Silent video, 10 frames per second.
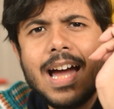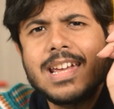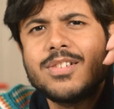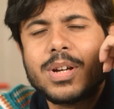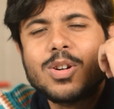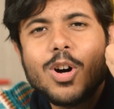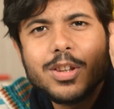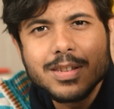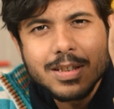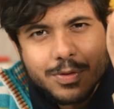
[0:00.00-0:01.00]
I
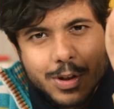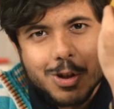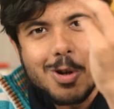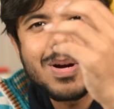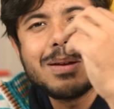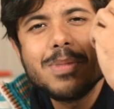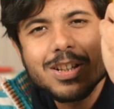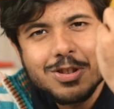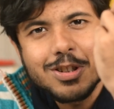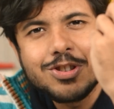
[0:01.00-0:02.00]
record this video, my
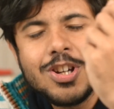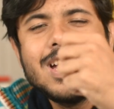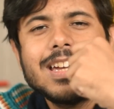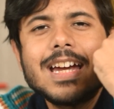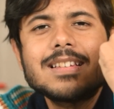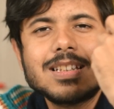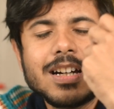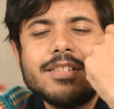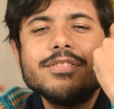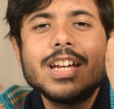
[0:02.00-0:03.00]
message gets
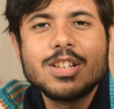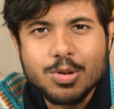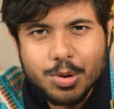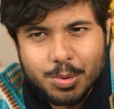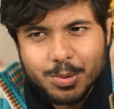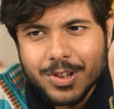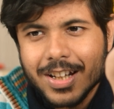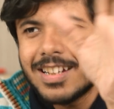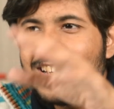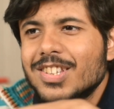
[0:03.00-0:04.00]
conveyed to you.
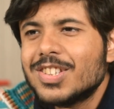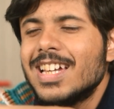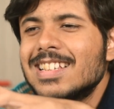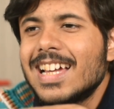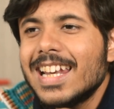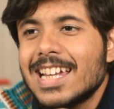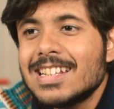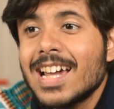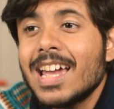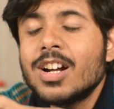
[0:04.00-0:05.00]
Right. So there's that
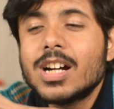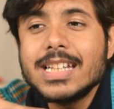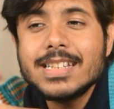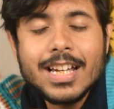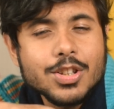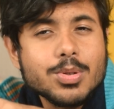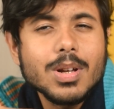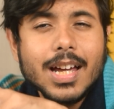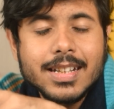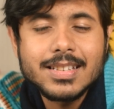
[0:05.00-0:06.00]
entire
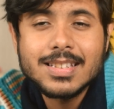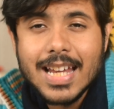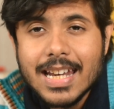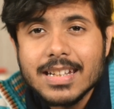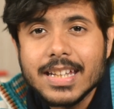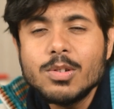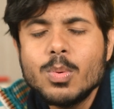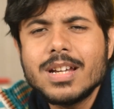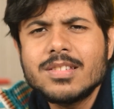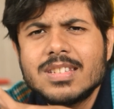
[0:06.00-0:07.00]
contextual understanding
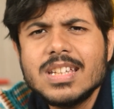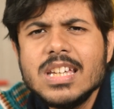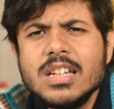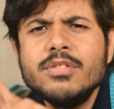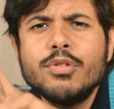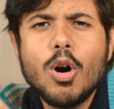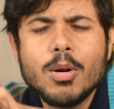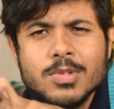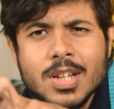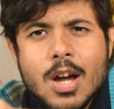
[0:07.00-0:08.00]
where seeing
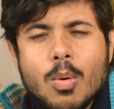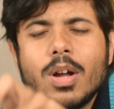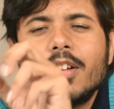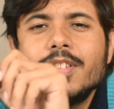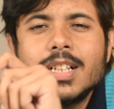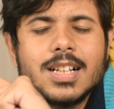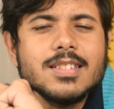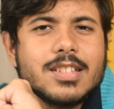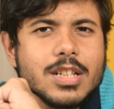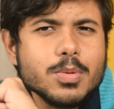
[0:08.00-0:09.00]
forms one of the
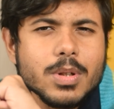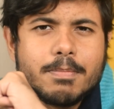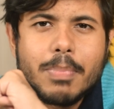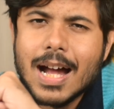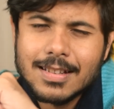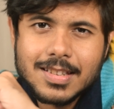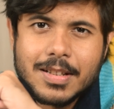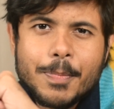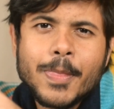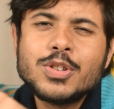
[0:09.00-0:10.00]
constituent
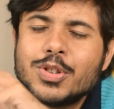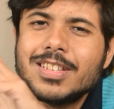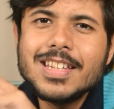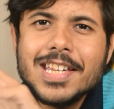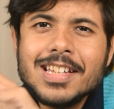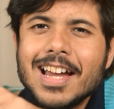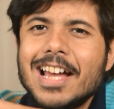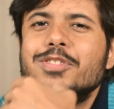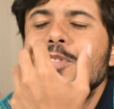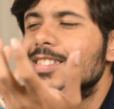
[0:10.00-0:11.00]
parts. So seeing,
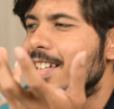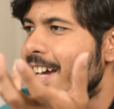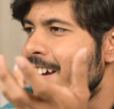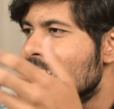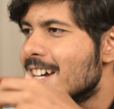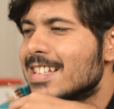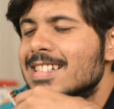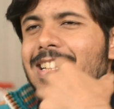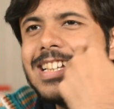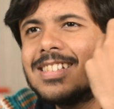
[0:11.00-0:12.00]
as we say, is
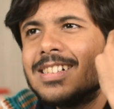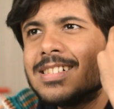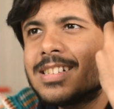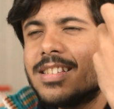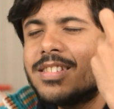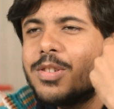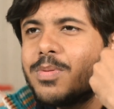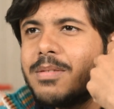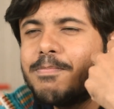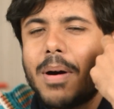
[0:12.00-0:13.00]
a
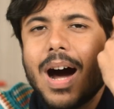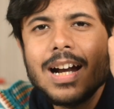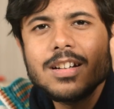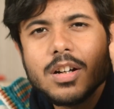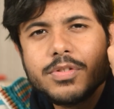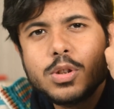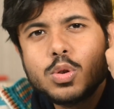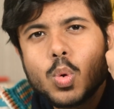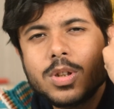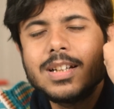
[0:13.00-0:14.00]
constituent part of the
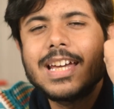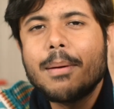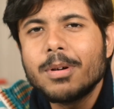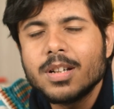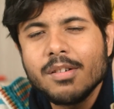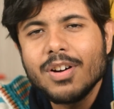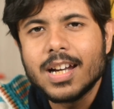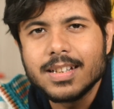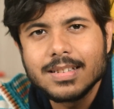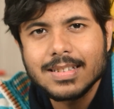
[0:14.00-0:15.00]
total gamut of
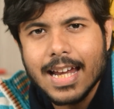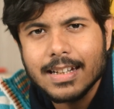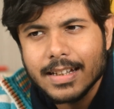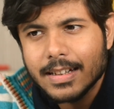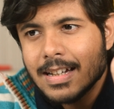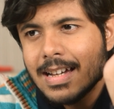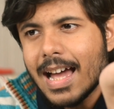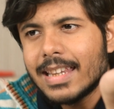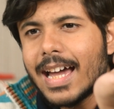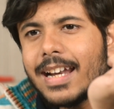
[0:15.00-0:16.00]
understanding.
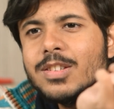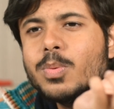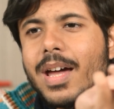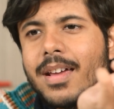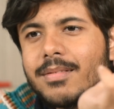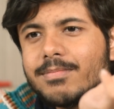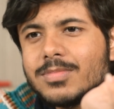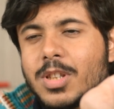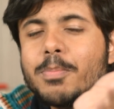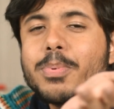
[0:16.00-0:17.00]
And that is where
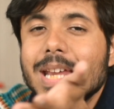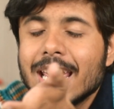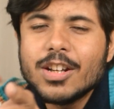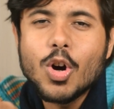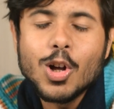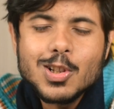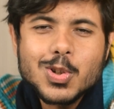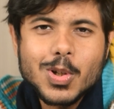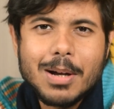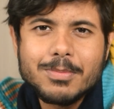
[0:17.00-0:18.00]
the brain
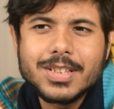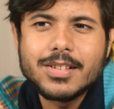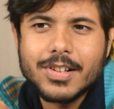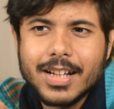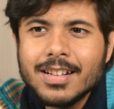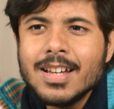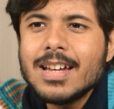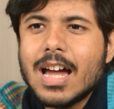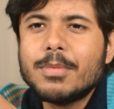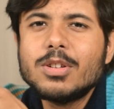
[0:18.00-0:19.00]
also comes in, right?
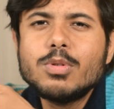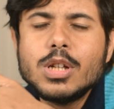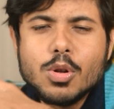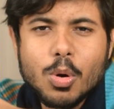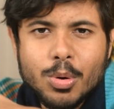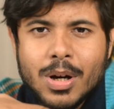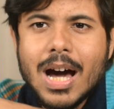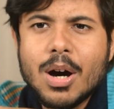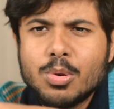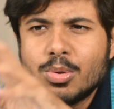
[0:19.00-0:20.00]
I mean, we know
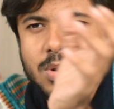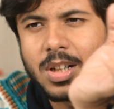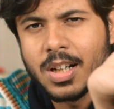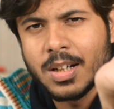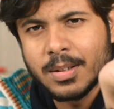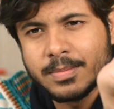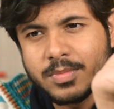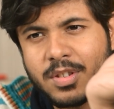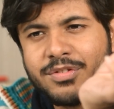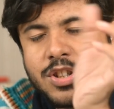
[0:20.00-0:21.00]
how
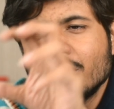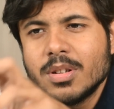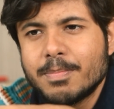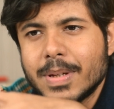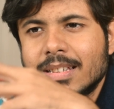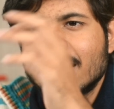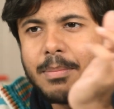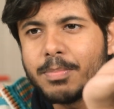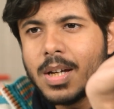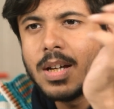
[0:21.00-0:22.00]
vision picks
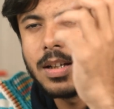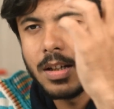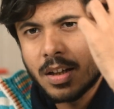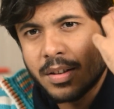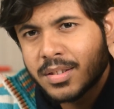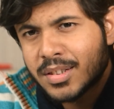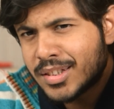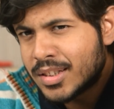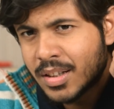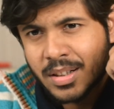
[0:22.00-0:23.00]
up
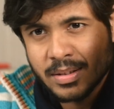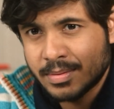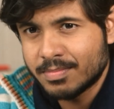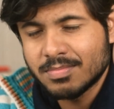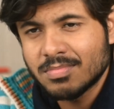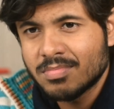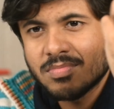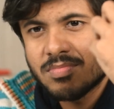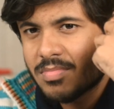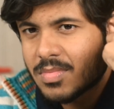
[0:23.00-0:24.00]
the
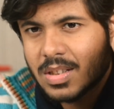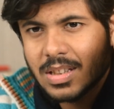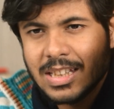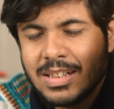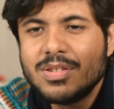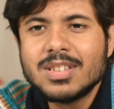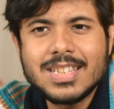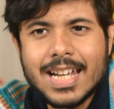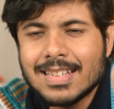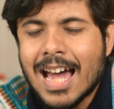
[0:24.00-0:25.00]

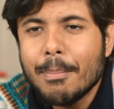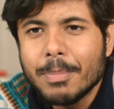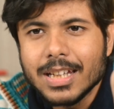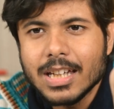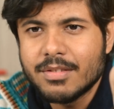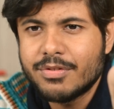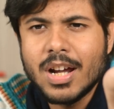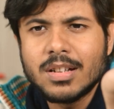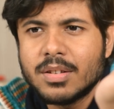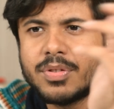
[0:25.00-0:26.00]
events that is happening in
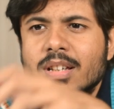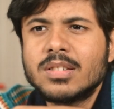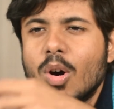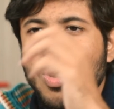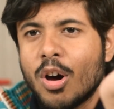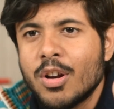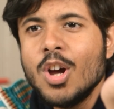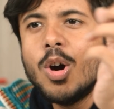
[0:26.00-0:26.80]
front of us, or